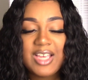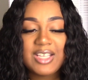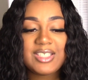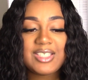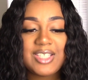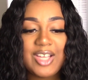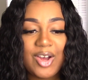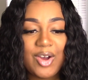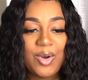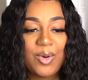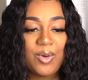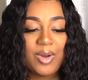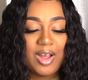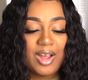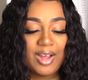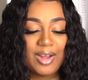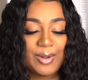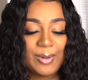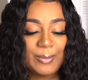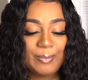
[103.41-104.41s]
So
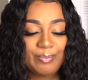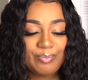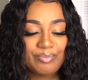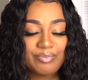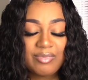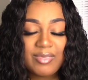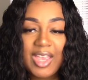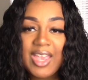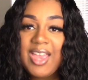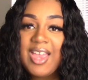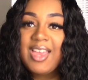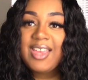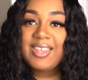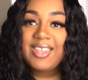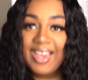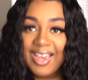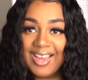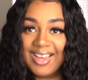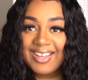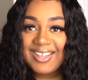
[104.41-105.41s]

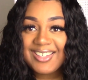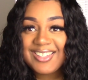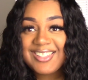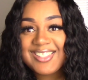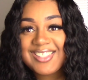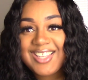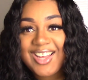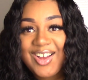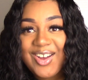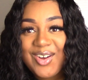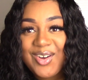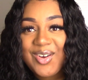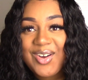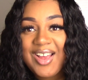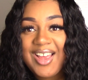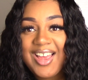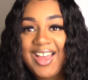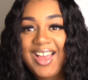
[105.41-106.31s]
yeah, so